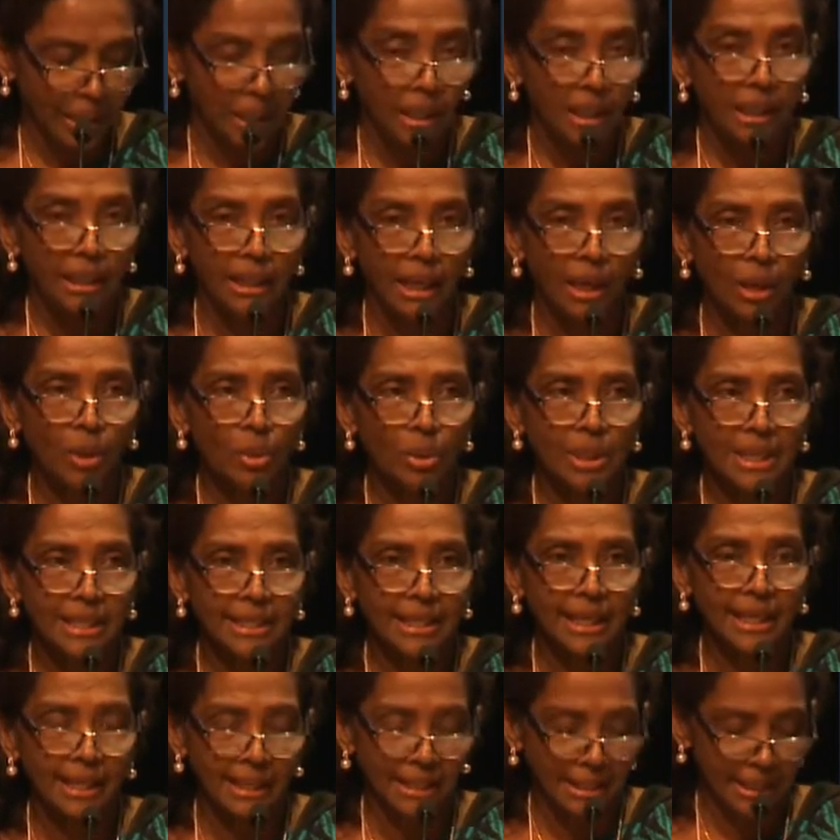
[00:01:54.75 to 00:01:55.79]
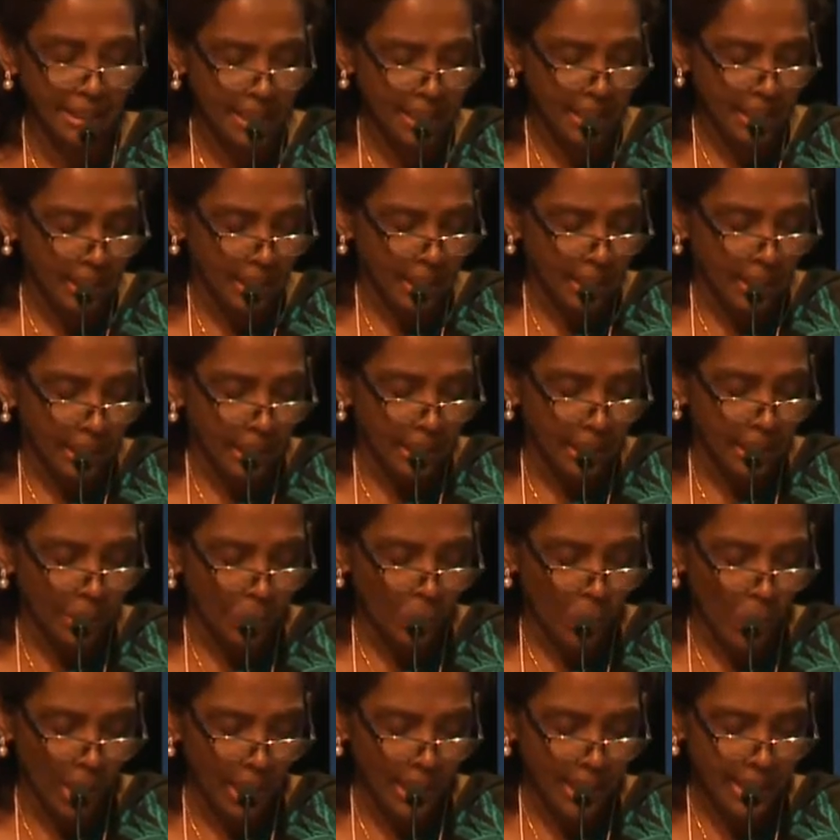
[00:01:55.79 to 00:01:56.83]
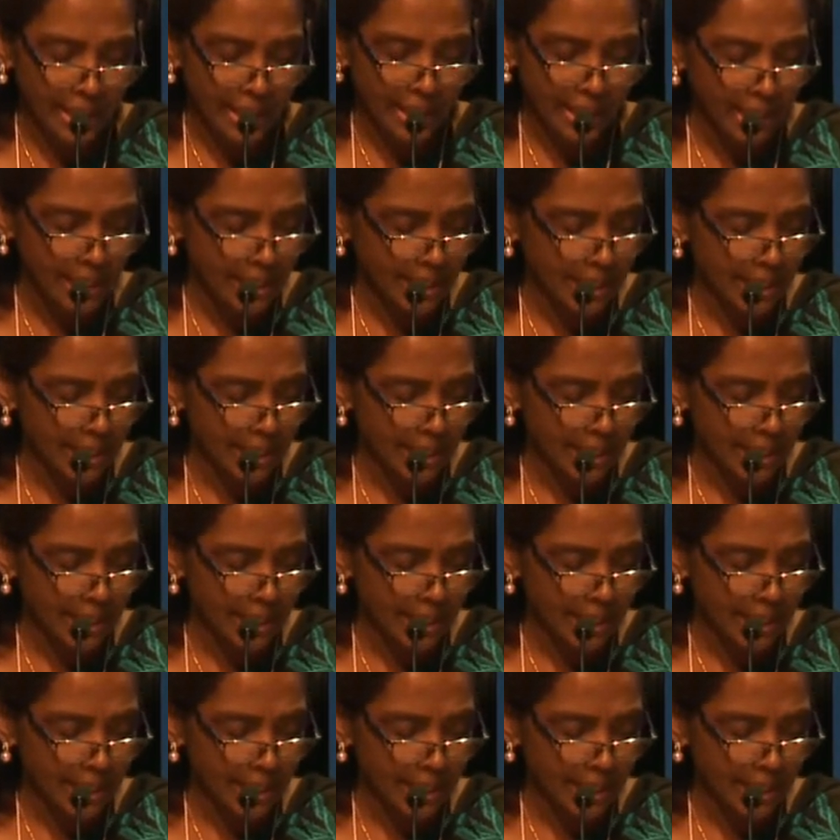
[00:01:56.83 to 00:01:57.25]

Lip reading: Now retired, he volunteers